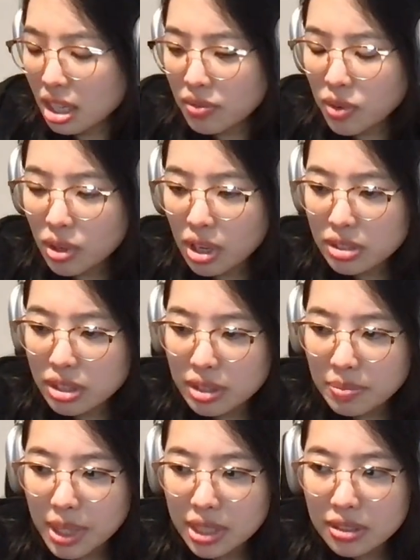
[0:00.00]
for us, it
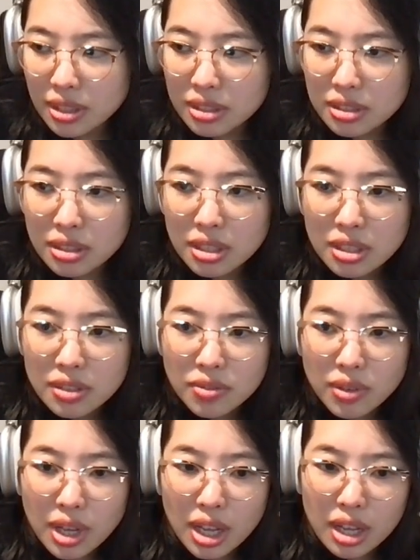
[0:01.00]
makes sense
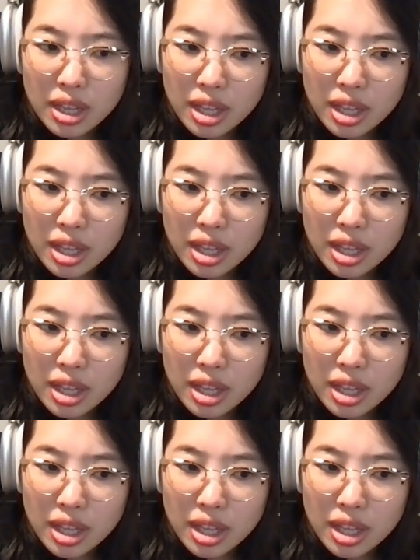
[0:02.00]
uh,